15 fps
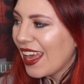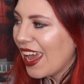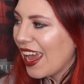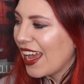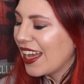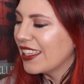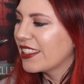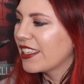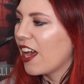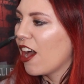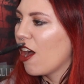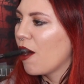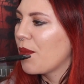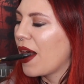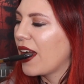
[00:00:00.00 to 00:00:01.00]
And
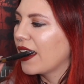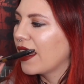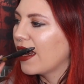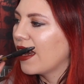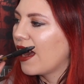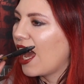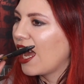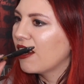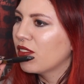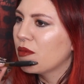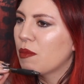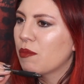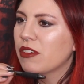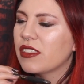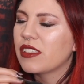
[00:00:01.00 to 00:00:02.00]
I
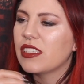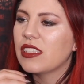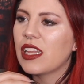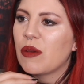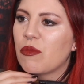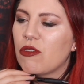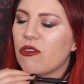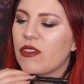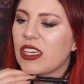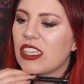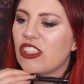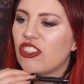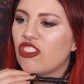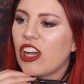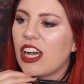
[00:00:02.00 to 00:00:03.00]
remember seeing that movie
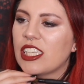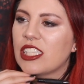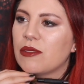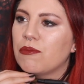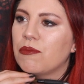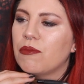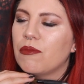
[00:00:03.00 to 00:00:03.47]
and just